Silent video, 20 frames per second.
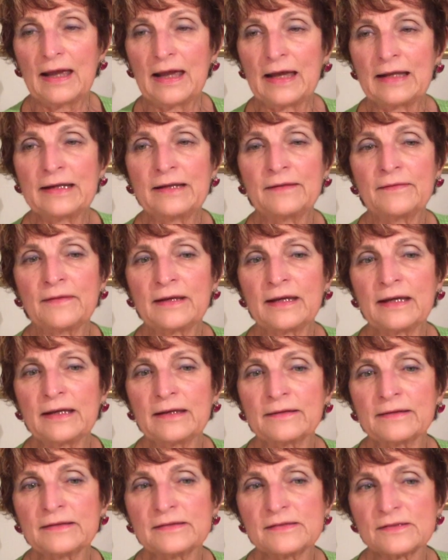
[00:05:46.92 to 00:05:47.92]
and in the
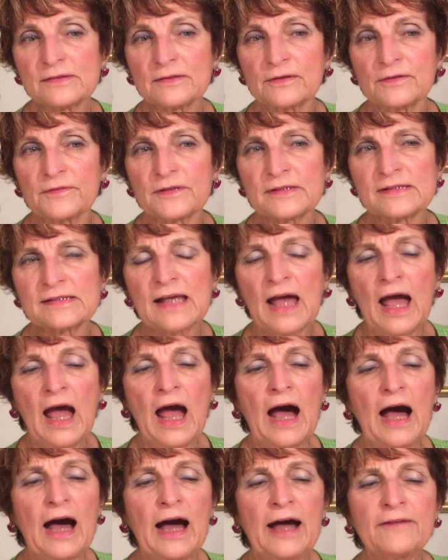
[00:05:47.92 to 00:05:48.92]
healing service.
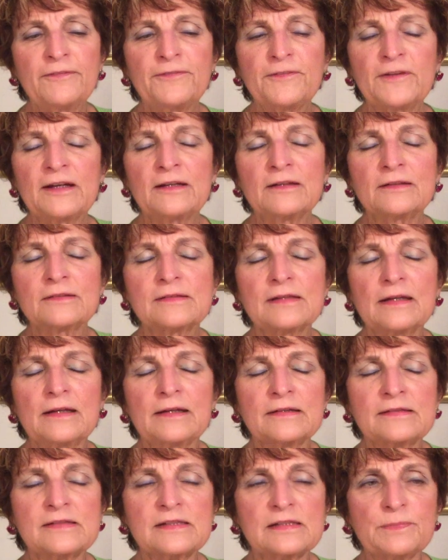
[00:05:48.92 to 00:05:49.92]
I felt
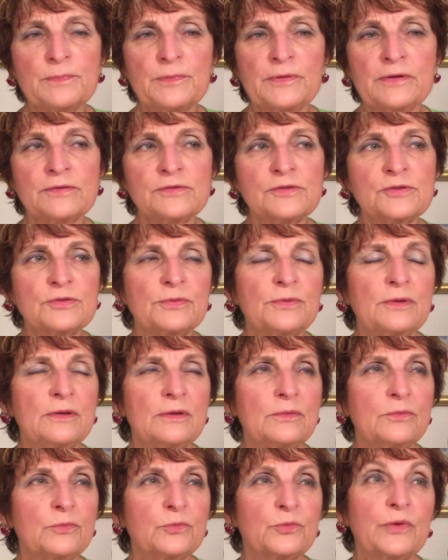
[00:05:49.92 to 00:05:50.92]
a
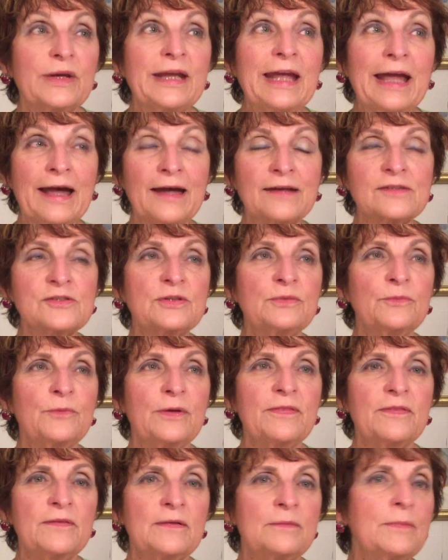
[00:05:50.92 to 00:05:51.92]
spiritual reaction
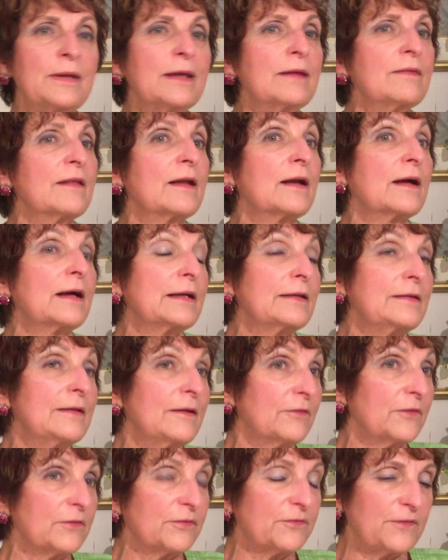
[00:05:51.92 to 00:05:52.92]
within me that I had
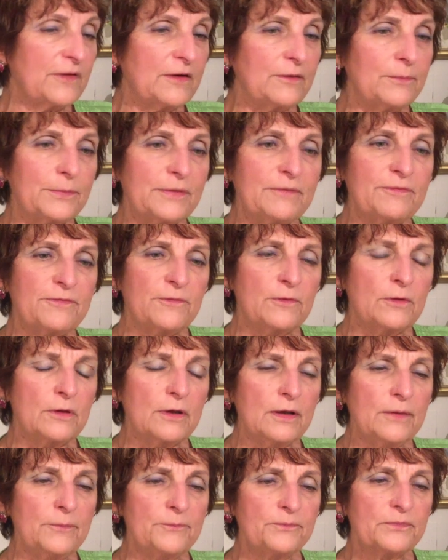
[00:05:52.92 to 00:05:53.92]
never felt
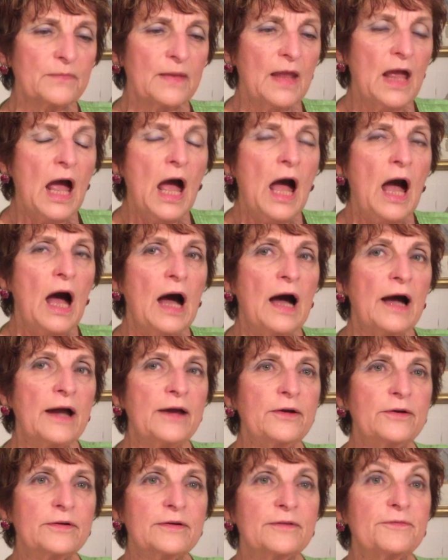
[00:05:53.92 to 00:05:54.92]
before. I
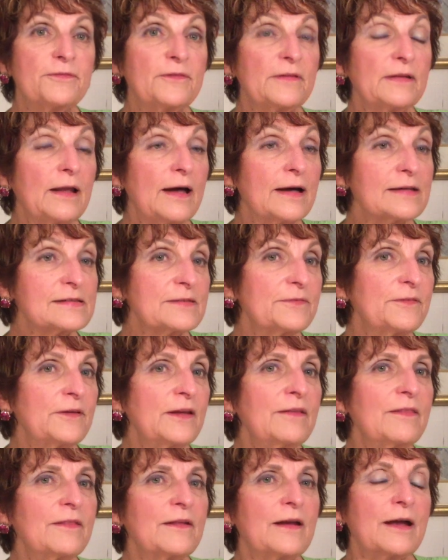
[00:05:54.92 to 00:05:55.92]
heard a
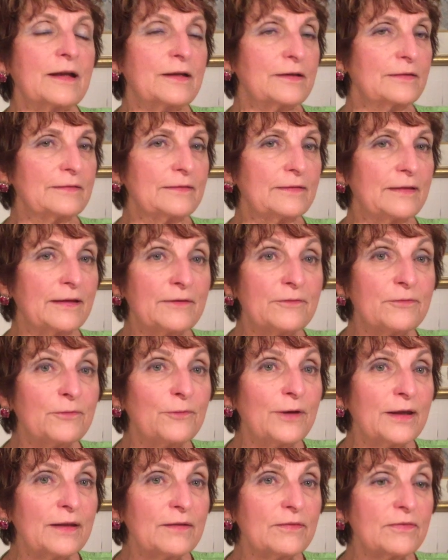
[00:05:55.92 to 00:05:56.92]
philosophy that I could live
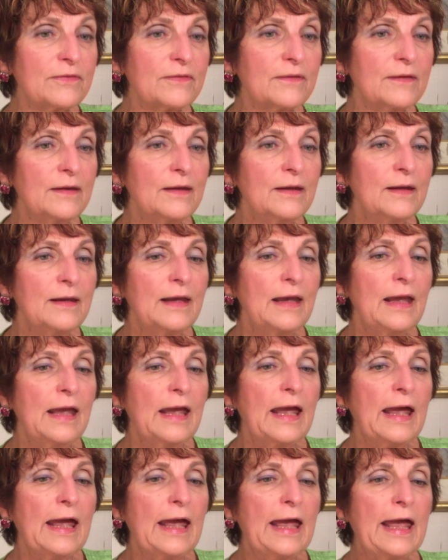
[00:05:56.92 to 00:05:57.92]
with.
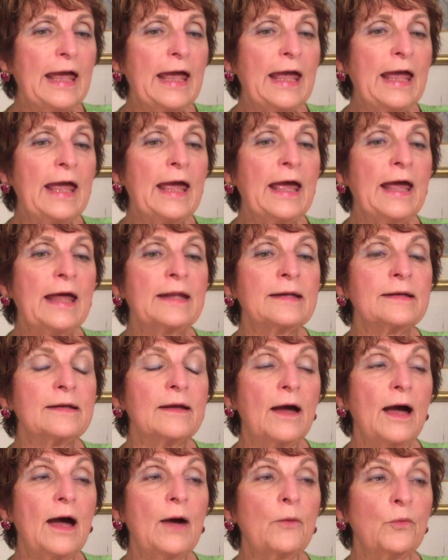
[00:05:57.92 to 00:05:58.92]
And
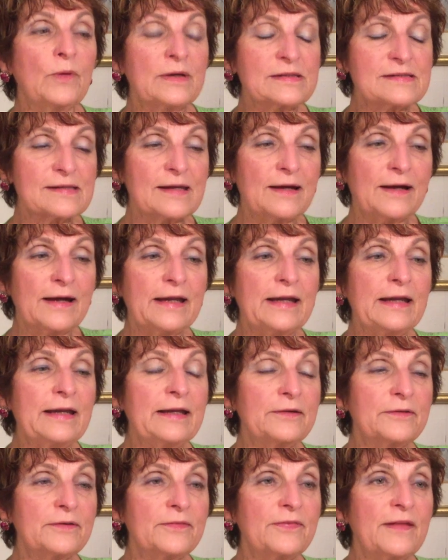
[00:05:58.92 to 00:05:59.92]
once I
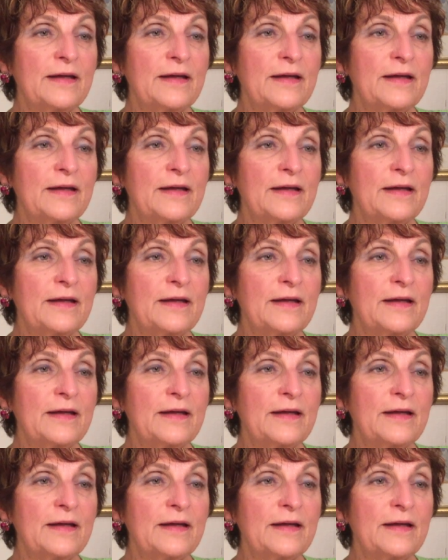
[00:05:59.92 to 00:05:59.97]
entered